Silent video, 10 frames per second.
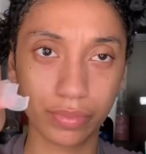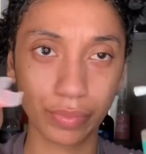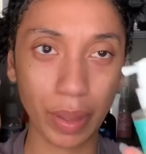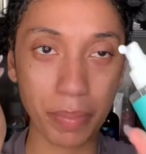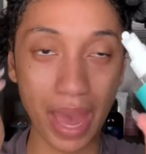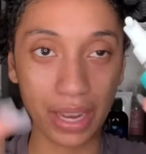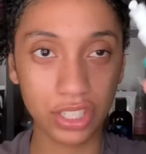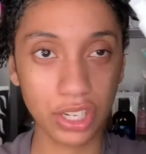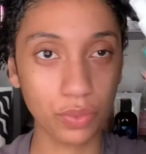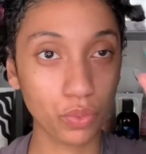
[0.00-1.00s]
packaging,
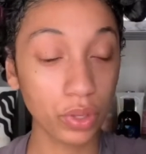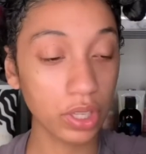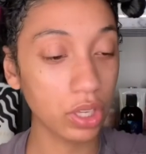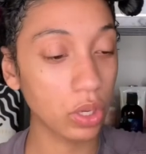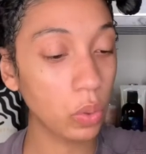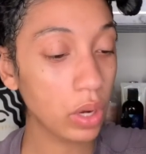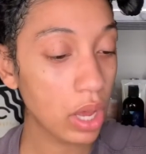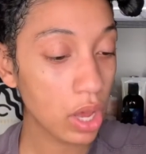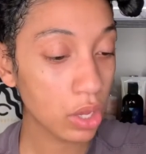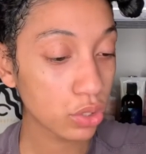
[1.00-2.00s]
really cute.
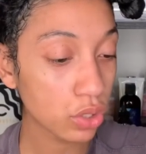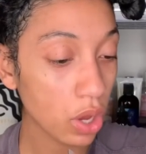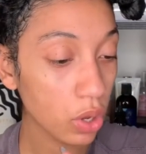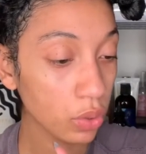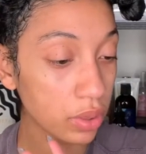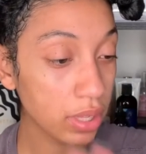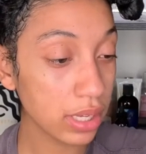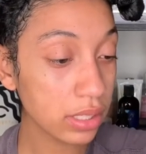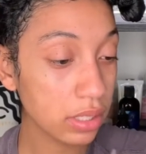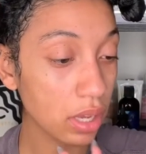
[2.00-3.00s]
So
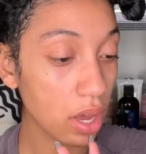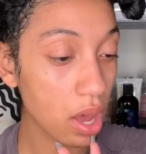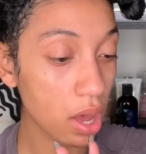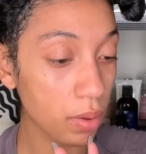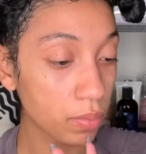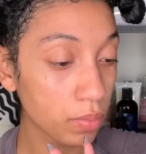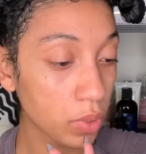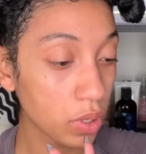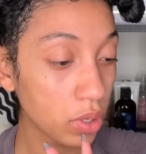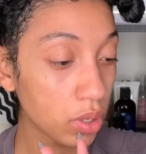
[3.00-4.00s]
this um,
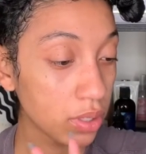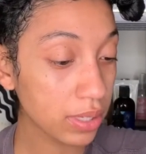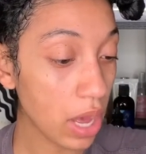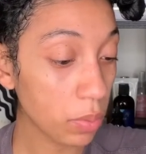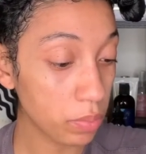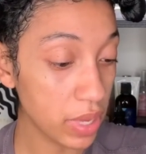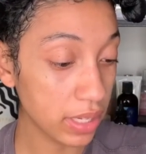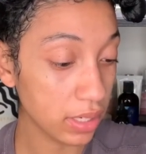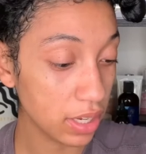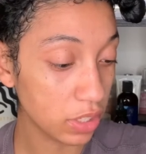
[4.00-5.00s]
scalp mist
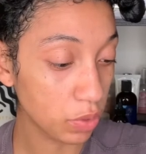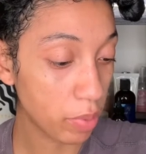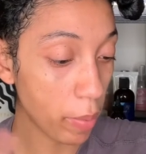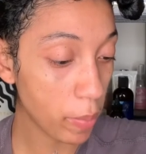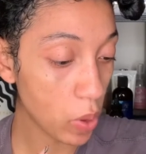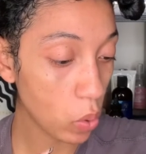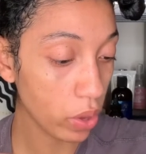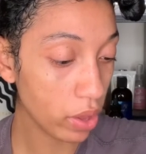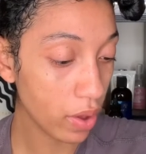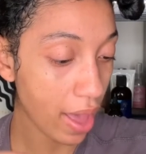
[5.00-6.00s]
is with peppermint
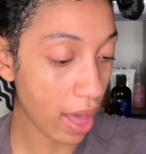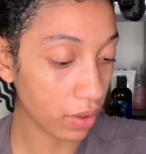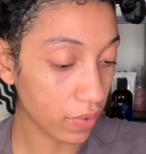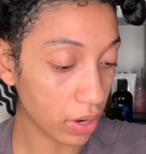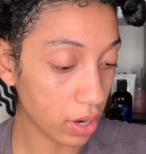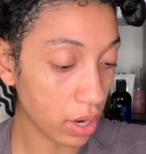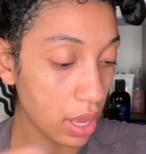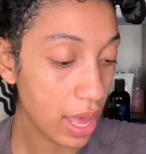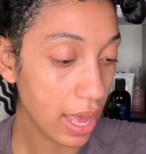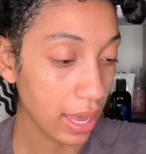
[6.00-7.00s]
oil, aloe vera,
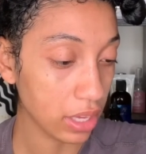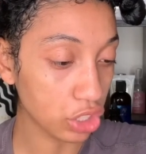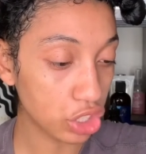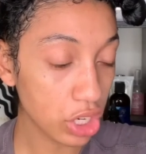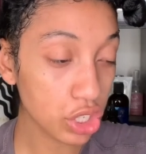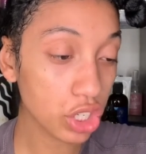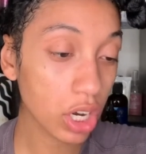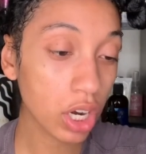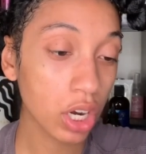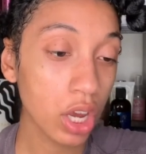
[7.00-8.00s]
and
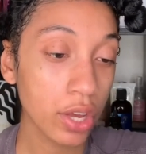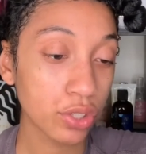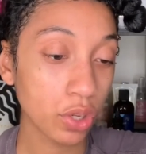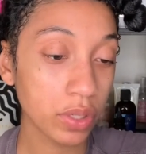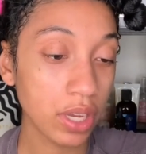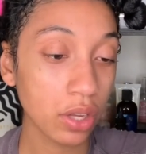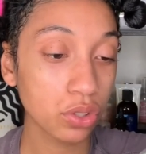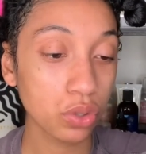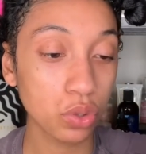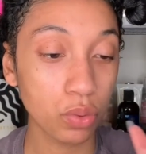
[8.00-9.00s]
ginger. So it tells you
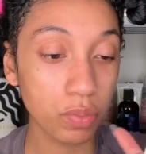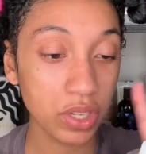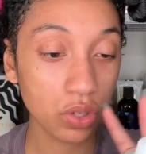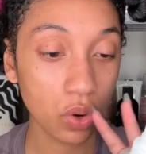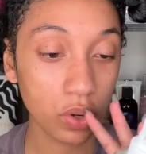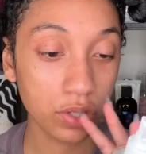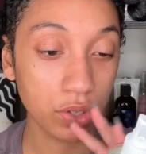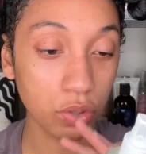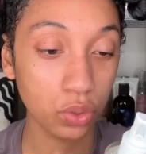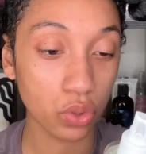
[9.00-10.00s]
to mist onto
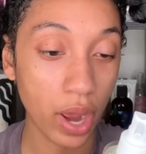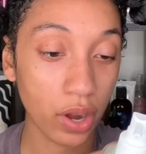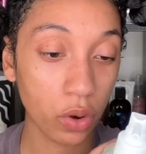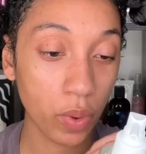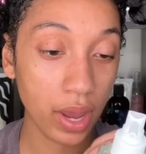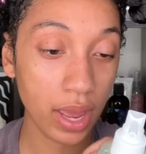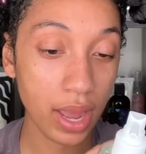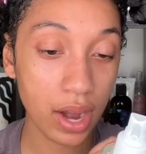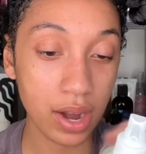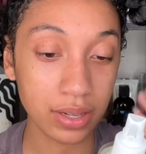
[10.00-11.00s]
dry or wet hair
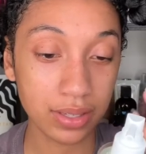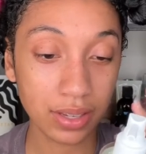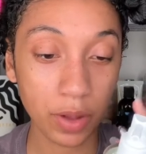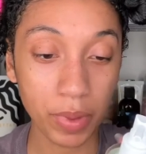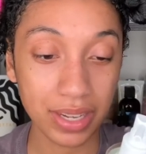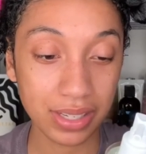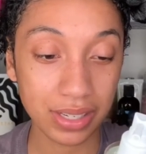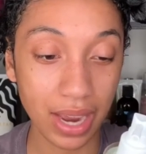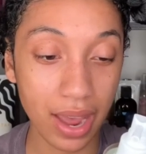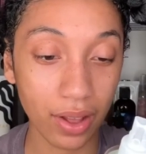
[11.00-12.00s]
and scalp and
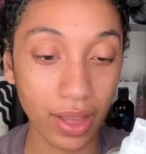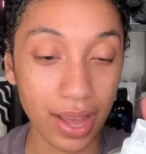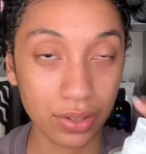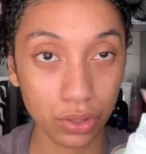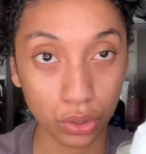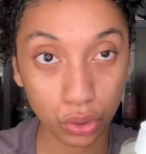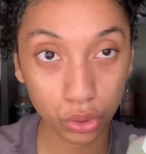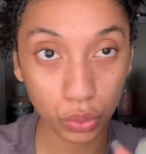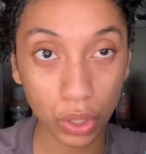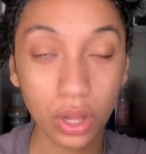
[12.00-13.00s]
style as
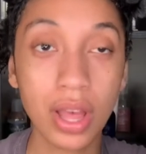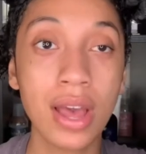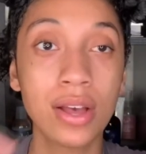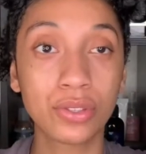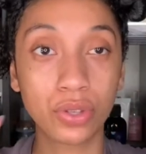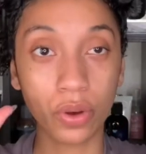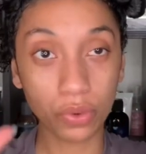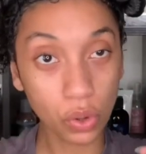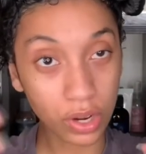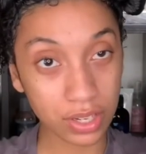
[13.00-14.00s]
usual. So of
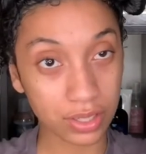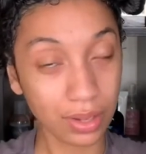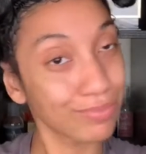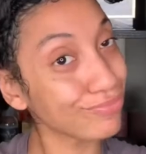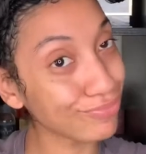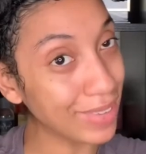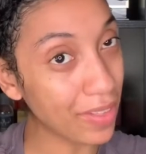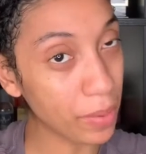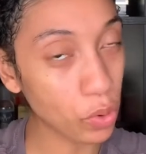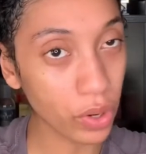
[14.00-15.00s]
course, now that I'm
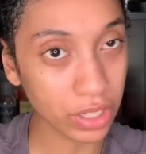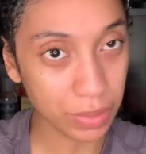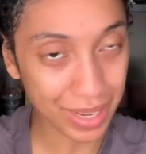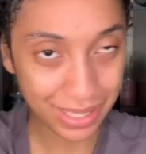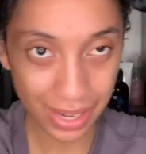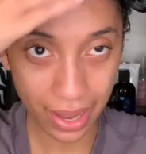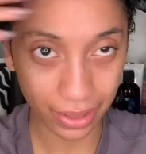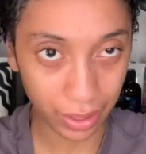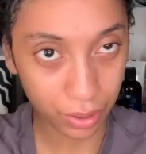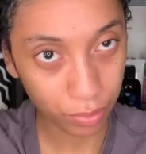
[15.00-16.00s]
going into my
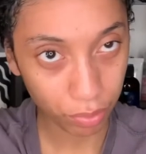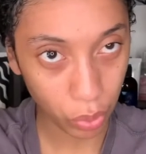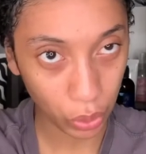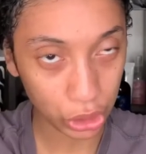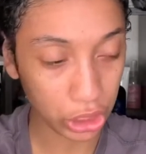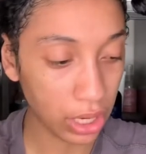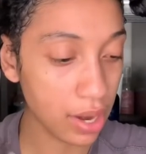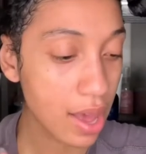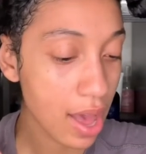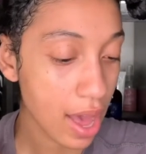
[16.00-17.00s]
styling portion,
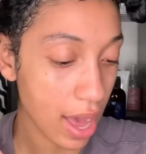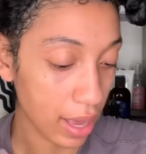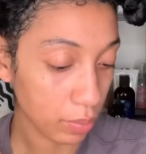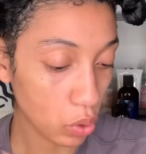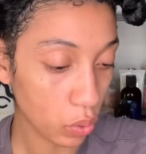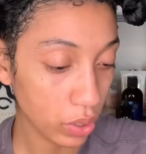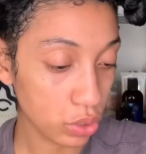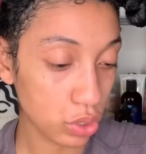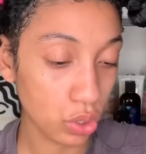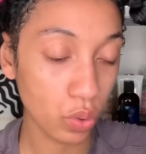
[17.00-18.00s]
I'm going
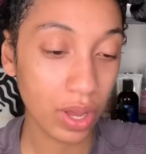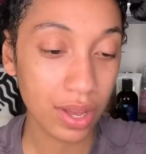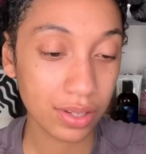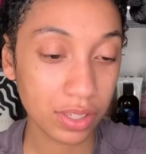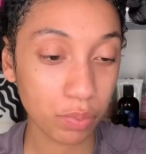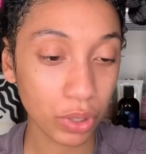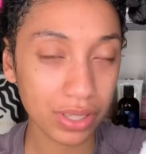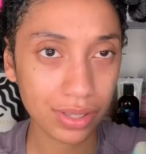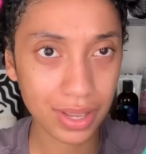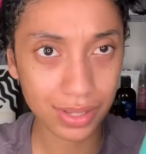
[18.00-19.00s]
to spritz
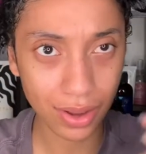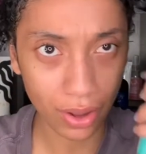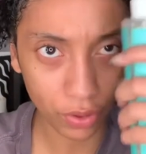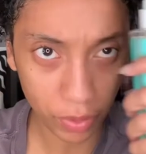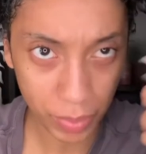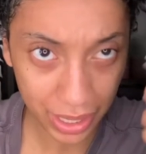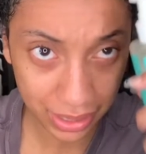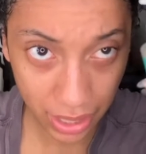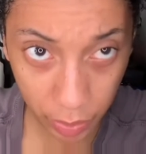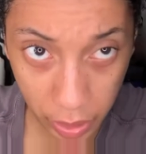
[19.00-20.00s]
this all over my
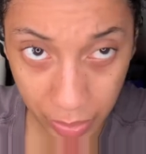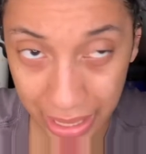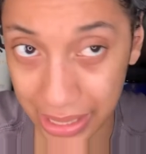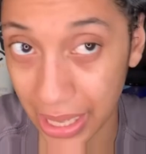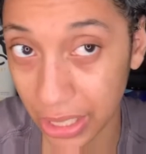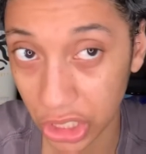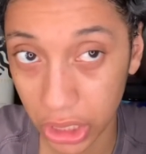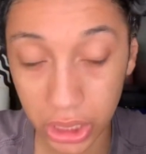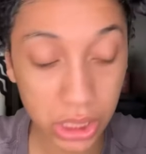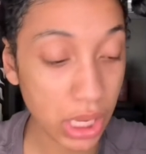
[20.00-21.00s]
scalp and my
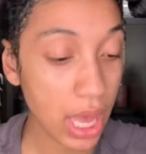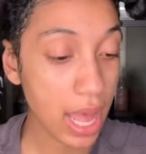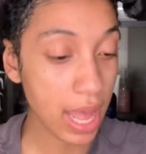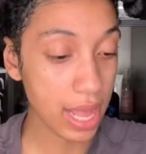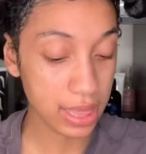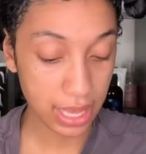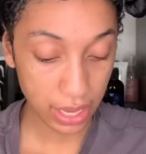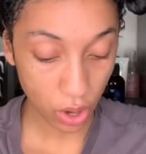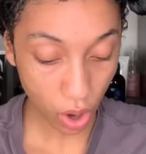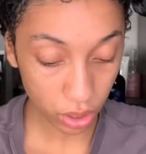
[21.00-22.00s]
sections. And then
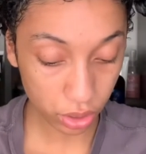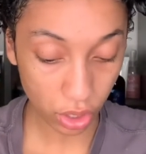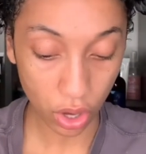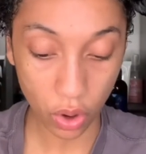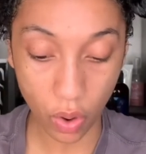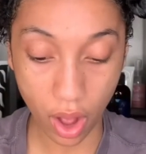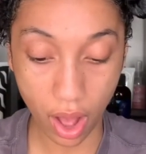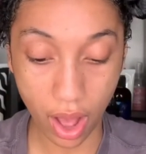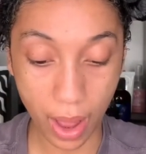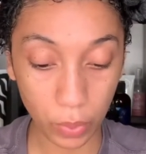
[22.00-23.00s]
also
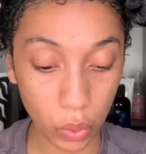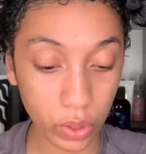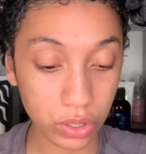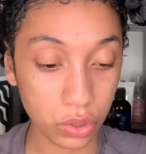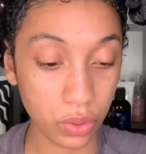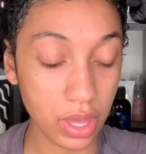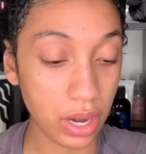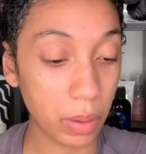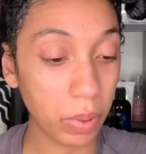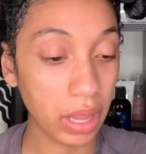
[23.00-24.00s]
I'm going to then
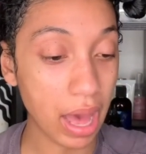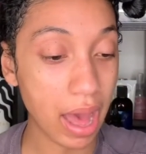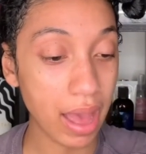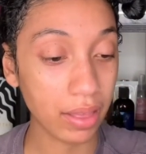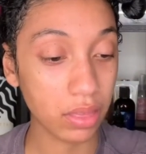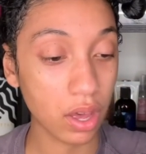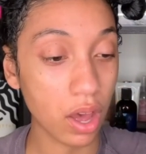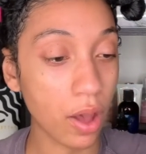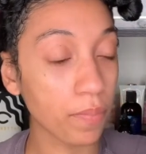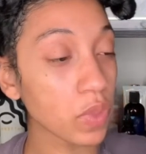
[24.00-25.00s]
apply the
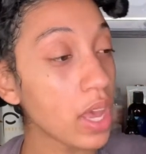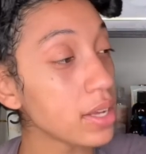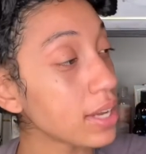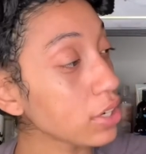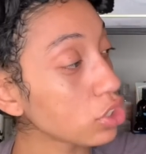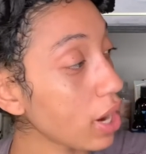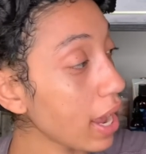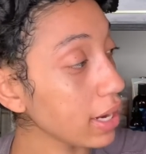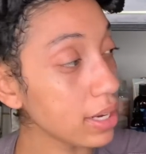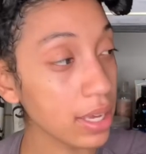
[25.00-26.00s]
Texture
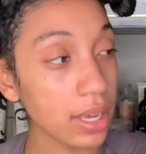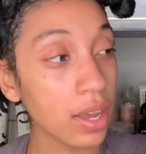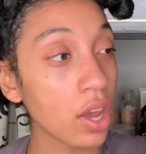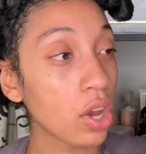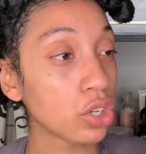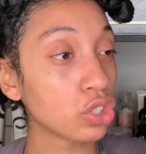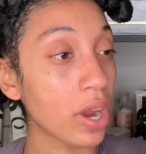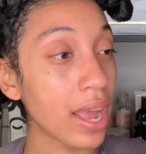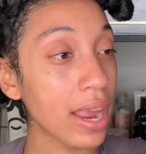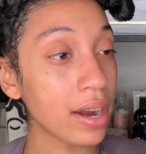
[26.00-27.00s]
ID Dry
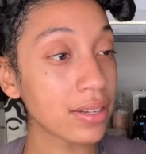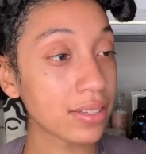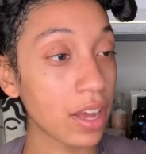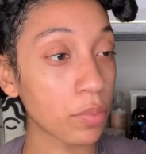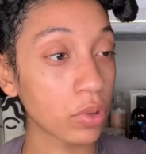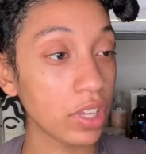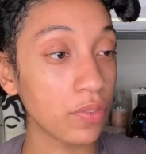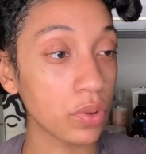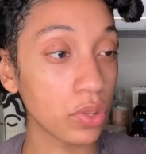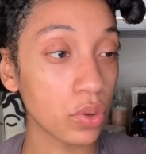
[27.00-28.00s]
Hair and Scalp Relief with
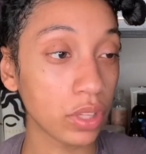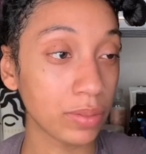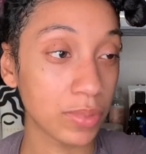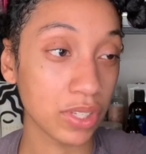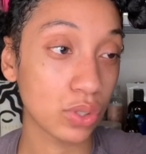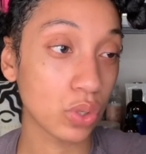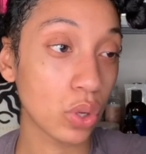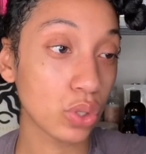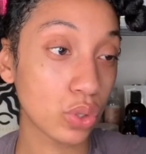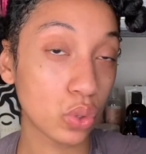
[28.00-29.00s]
Eucalyptus
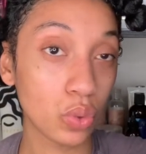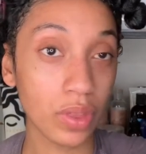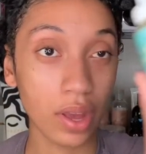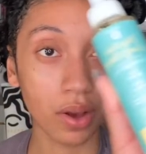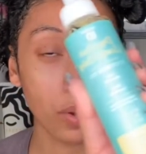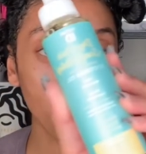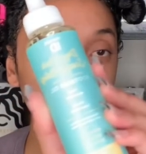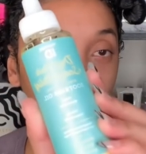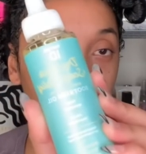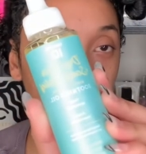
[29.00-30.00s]
Soothing
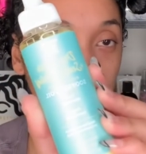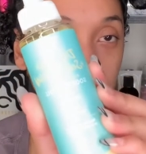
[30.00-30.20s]
Oil.